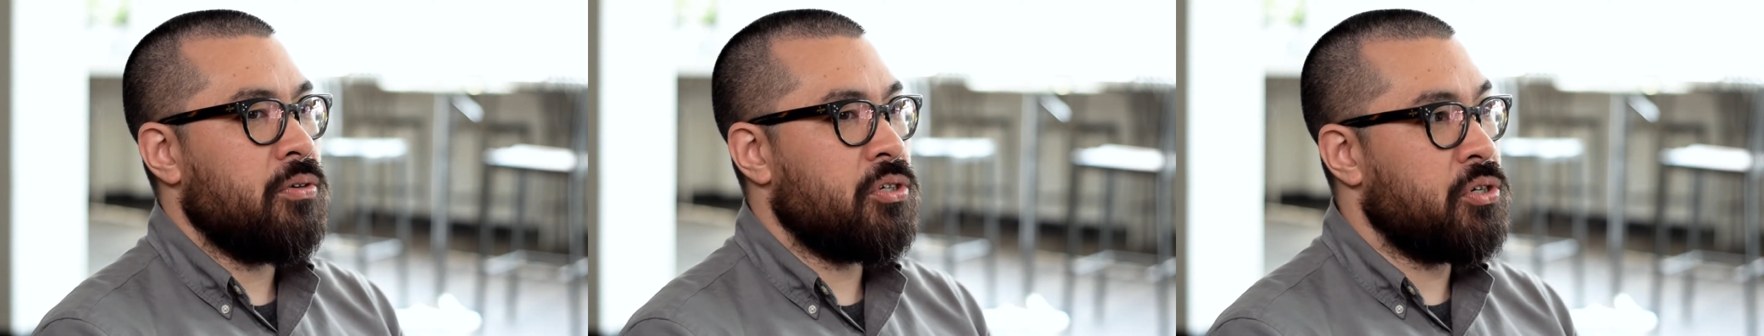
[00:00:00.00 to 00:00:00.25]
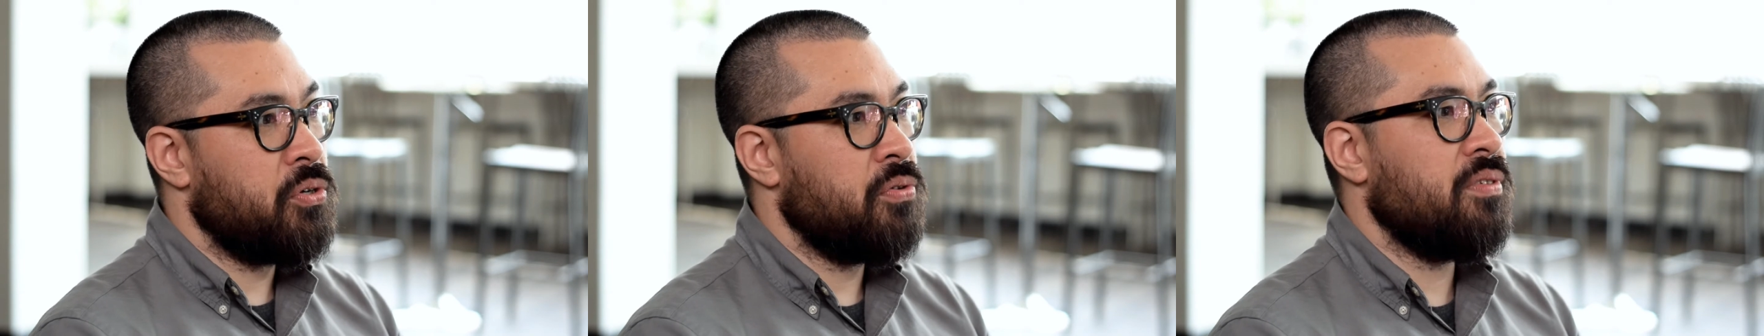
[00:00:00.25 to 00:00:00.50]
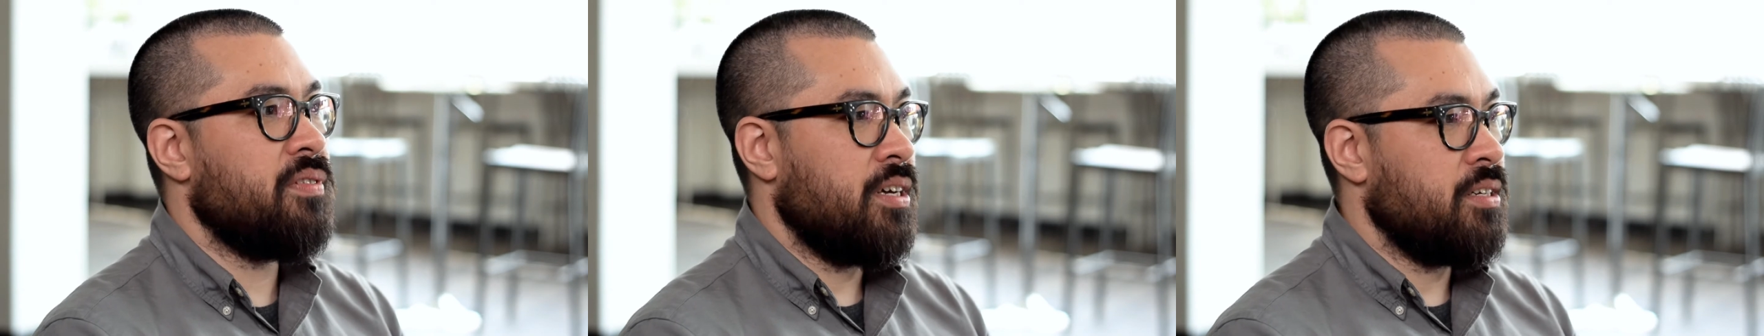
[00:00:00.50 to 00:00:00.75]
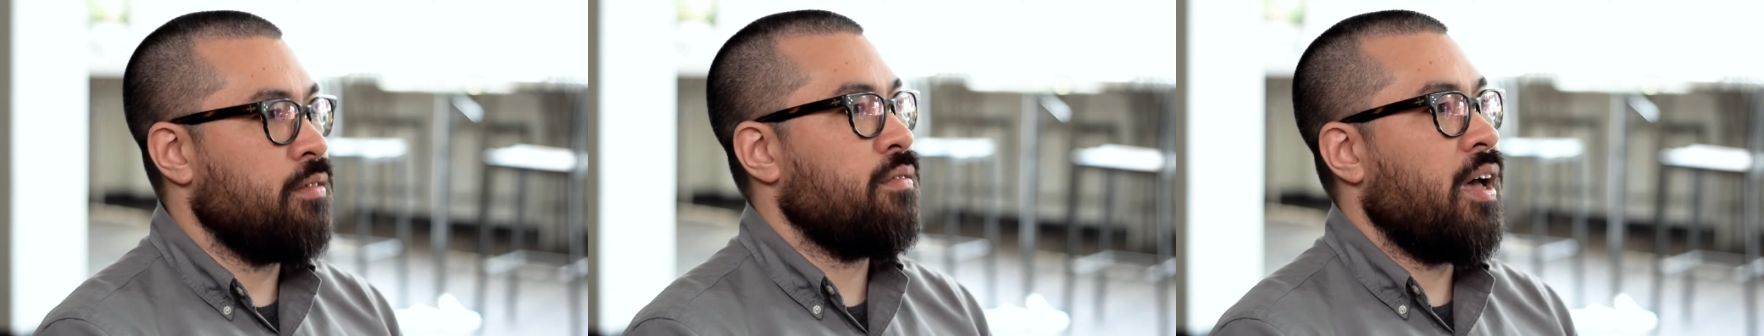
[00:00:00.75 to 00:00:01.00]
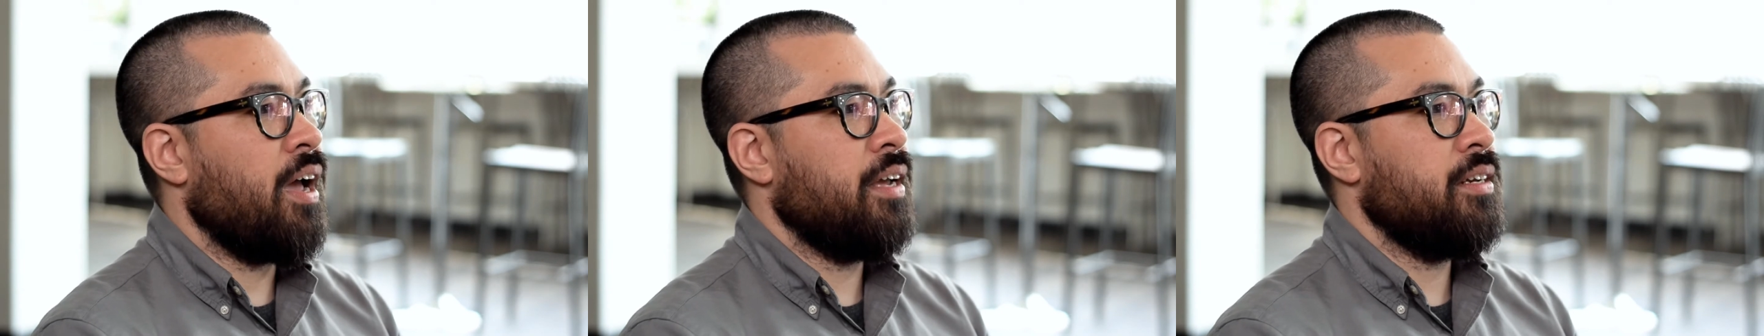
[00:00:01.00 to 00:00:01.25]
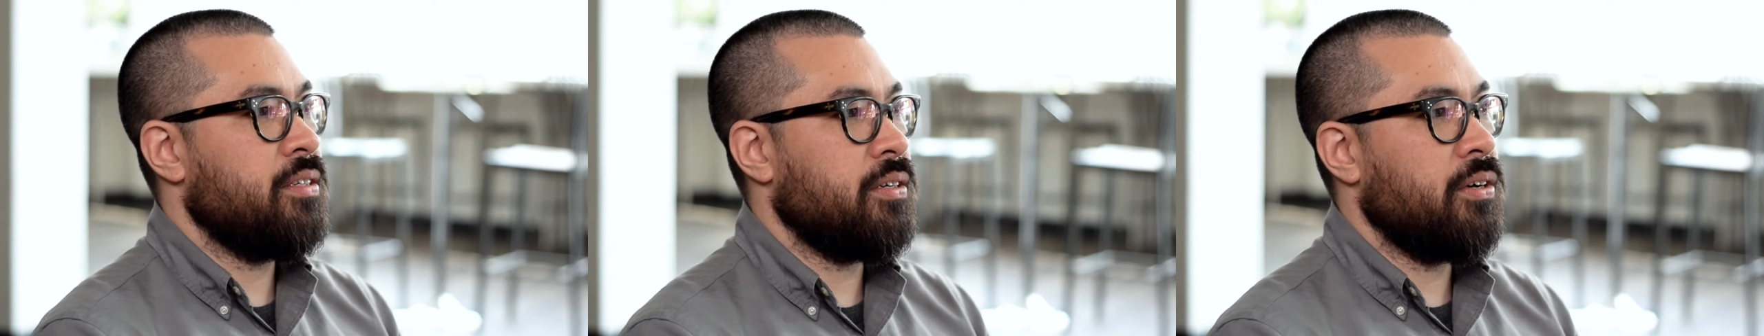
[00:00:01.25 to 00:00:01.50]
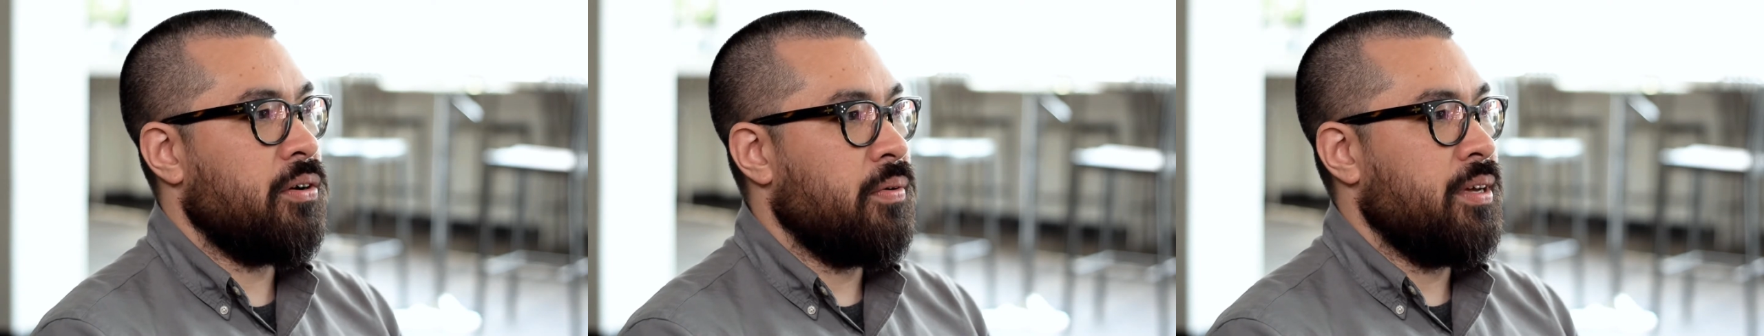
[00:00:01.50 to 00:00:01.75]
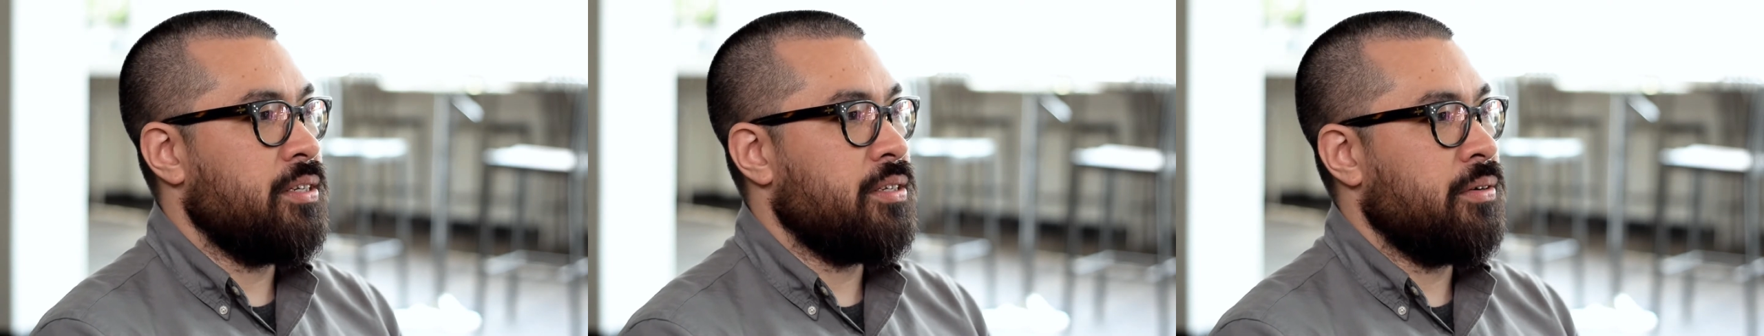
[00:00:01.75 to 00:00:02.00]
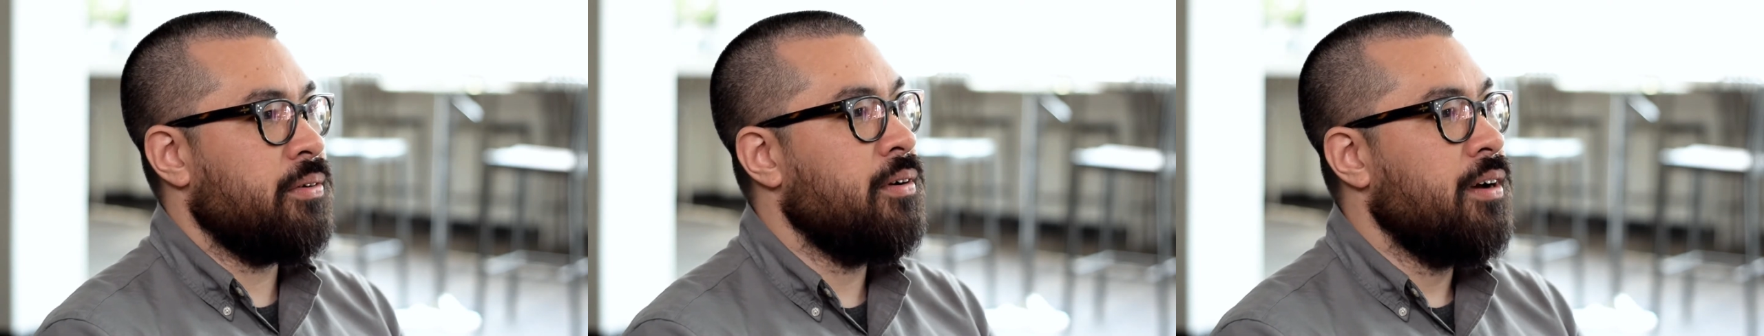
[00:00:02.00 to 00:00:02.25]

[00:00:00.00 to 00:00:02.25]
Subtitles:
choose a design to go into.